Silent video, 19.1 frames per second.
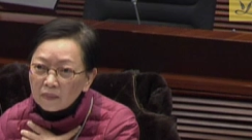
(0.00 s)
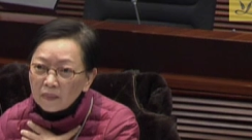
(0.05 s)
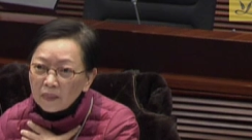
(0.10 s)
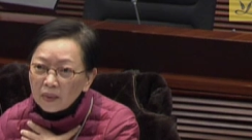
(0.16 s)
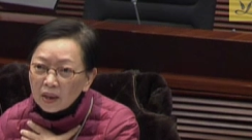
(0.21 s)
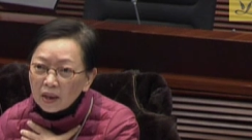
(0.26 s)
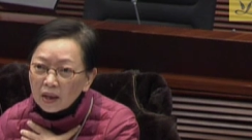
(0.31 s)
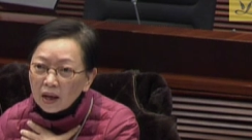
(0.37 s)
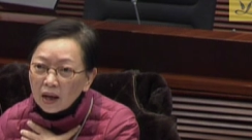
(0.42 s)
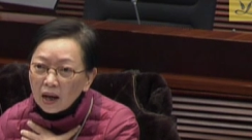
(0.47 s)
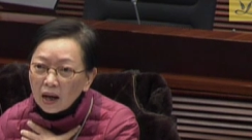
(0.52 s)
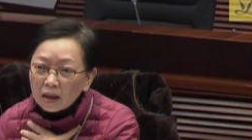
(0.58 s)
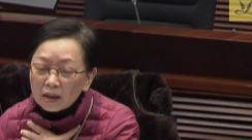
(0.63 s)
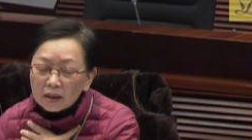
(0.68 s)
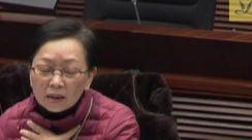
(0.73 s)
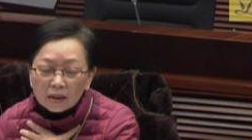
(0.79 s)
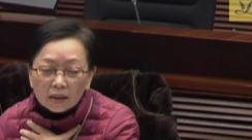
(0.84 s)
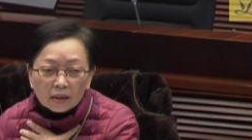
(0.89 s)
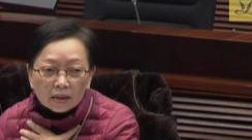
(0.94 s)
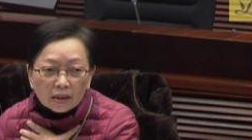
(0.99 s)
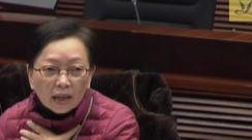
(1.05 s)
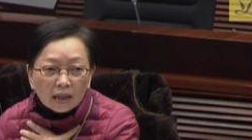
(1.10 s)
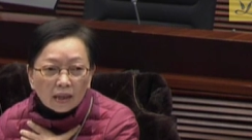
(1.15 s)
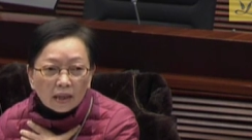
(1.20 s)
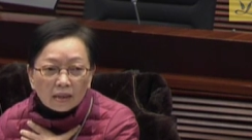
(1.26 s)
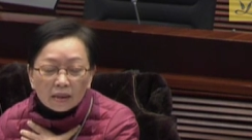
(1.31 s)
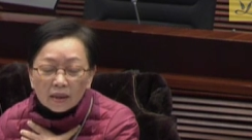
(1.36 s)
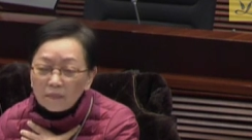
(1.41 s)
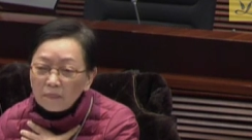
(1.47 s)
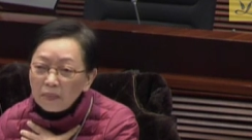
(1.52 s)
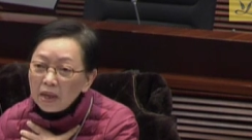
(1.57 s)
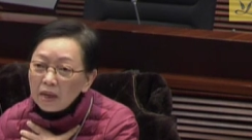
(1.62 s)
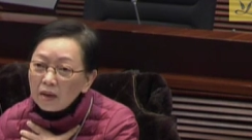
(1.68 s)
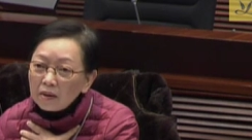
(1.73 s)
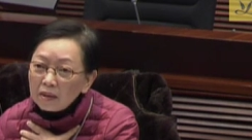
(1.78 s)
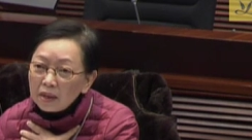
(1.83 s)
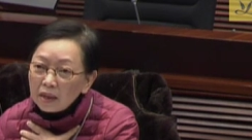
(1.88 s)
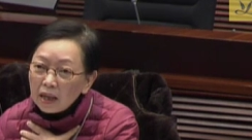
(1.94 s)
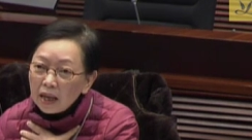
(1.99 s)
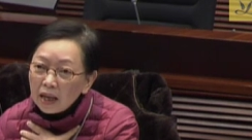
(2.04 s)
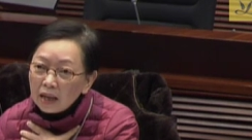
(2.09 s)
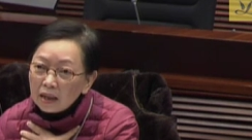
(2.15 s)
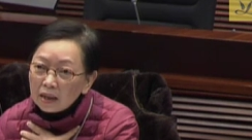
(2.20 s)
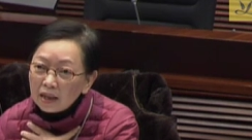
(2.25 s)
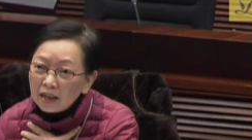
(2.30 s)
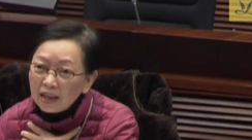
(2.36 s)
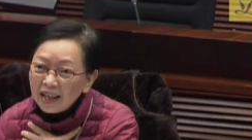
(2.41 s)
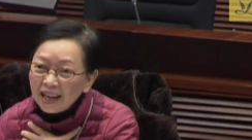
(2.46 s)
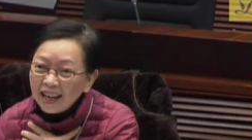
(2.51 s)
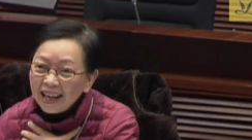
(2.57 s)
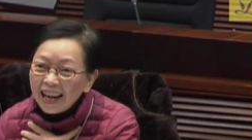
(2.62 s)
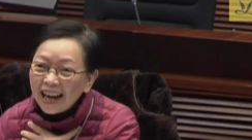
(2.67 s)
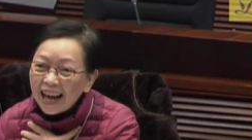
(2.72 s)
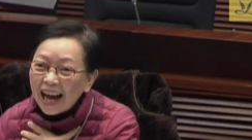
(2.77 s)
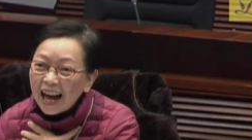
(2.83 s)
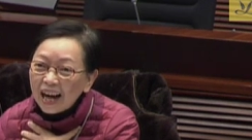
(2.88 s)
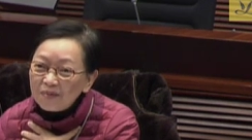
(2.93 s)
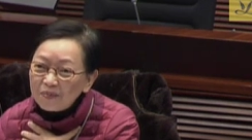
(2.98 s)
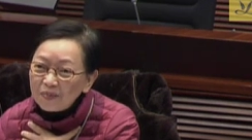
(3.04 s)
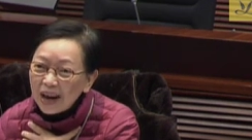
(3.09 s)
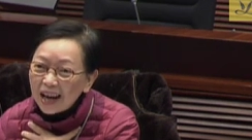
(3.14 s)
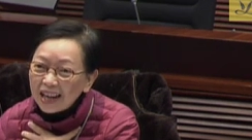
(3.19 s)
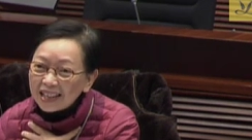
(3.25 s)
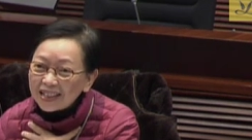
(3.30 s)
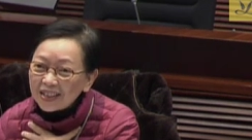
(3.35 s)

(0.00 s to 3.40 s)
and many of them are four to six stories high.